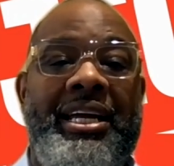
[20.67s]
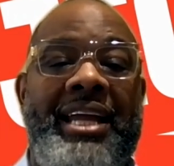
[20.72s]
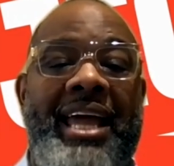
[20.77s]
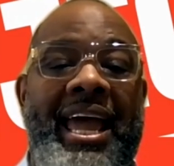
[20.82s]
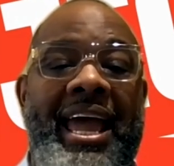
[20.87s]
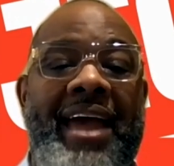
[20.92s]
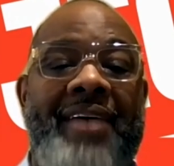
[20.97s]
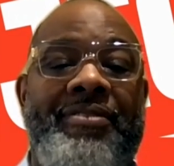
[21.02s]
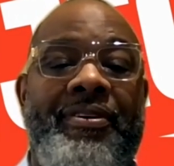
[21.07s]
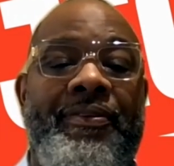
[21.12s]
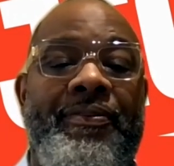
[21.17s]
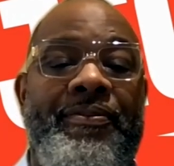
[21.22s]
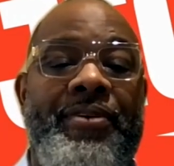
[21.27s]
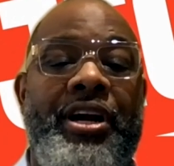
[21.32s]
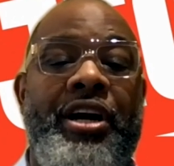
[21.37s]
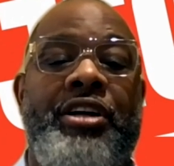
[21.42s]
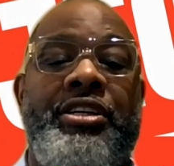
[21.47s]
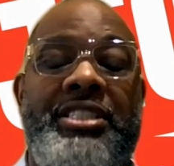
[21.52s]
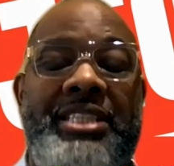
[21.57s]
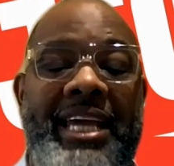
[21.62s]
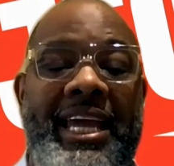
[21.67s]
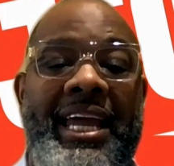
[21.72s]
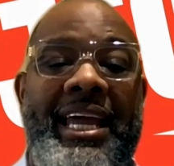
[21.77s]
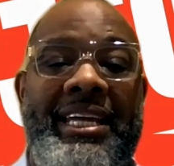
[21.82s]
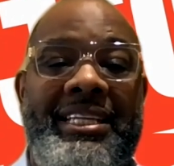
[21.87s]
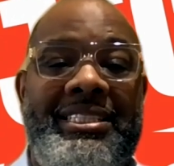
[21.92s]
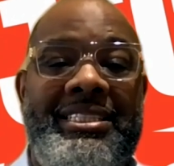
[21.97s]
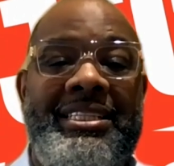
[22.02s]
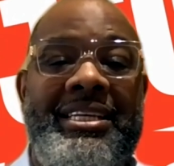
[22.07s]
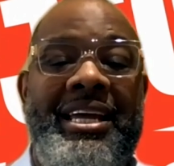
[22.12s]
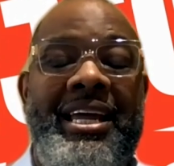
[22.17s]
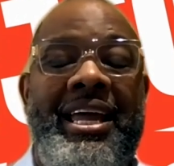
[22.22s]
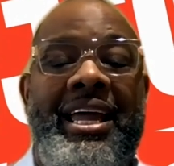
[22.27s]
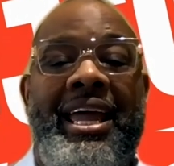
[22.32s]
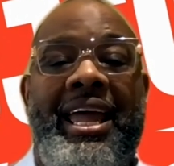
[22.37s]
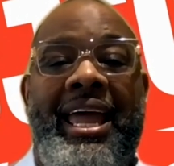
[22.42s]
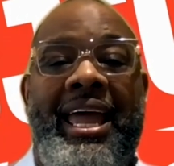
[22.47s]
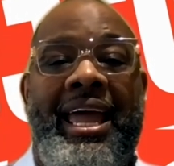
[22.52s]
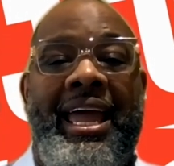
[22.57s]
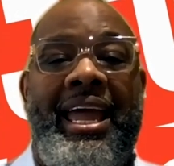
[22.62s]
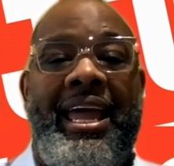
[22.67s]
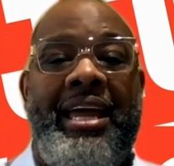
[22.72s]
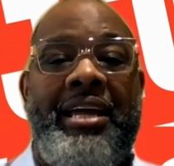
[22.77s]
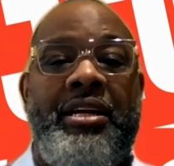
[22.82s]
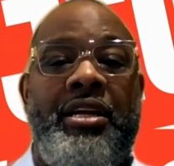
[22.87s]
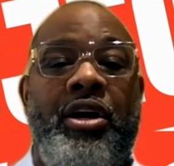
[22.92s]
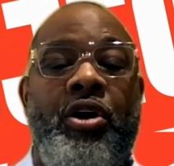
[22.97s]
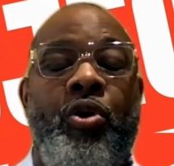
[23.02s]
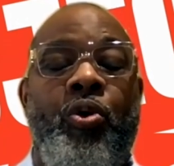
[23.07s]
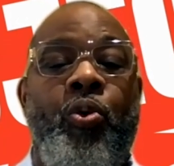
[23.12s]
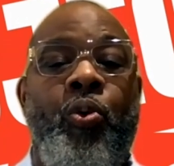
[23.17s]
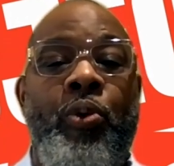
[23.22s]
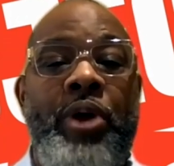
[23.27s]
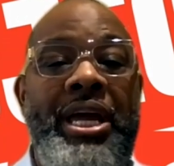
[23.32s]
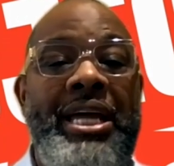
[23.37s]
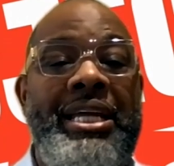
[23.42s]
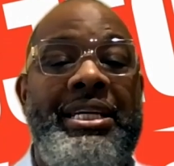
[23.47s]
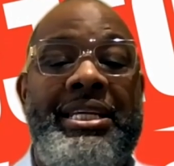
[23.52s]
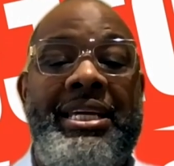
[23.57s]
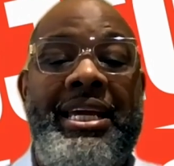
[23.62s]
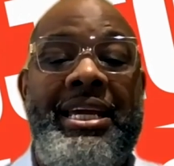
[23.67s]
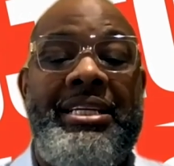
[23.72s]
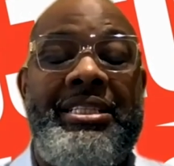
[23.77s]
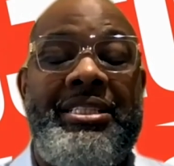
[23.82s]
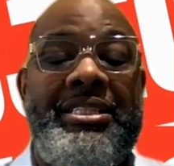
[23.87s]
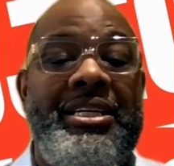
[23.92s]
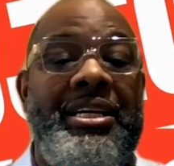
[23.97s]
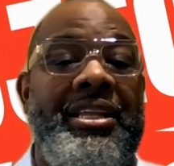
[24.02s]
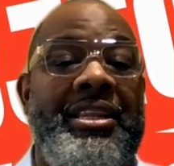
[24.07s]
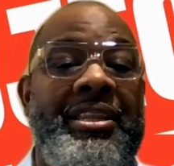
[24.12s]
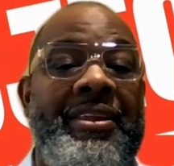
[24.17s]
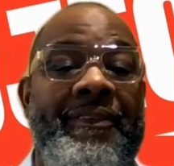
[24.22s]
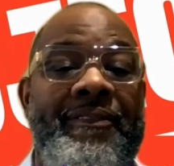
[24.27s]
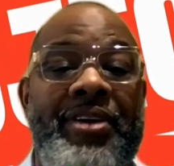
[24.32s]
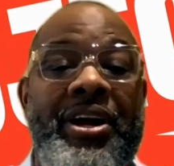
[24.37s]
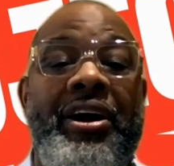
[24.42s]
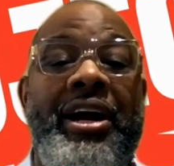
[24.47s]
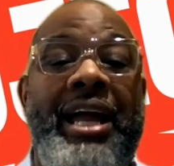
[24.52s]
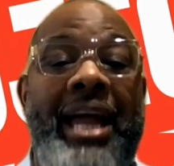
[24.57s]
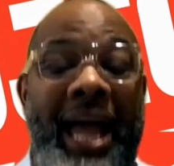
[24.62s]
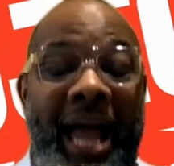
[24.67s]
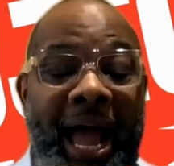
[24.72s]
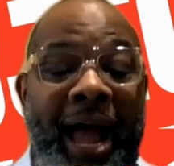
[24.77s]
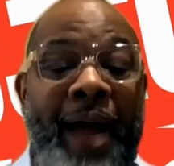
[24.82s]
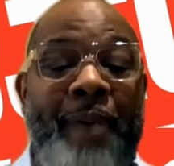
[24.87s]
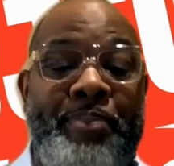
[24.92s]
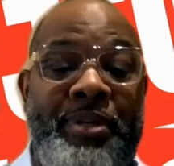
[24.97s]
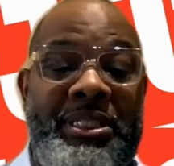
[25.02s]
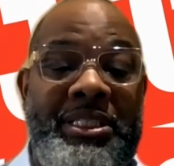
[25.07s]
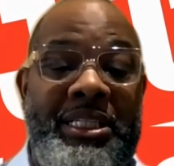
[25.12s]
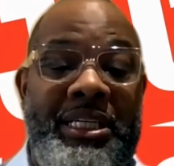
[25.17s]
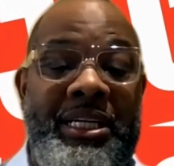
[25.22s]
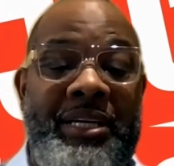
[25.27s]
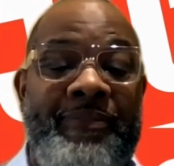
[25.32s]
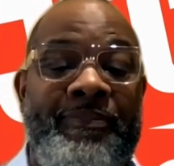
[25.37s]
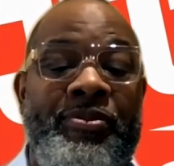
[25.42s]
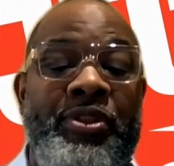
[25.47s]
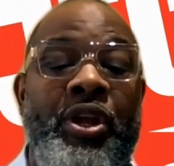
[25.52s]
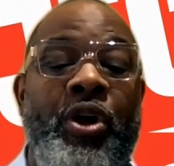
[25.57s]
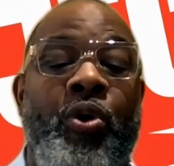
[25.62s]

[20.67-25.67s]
can have a fair chance. And we teach the very opposite.